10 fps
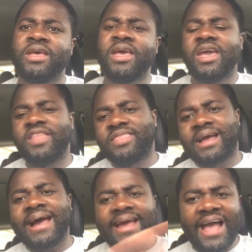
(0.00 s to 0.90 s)
And the
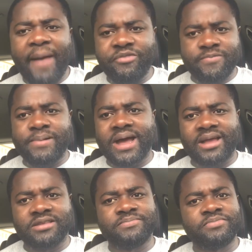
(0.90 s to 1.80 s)
guy comes
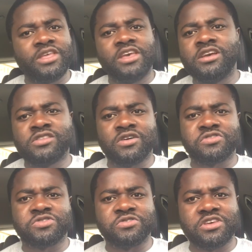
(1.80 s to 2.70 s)
back and he
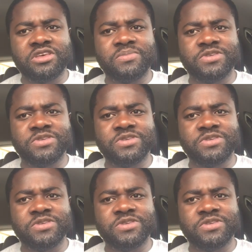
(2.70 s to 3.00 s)
talks to him.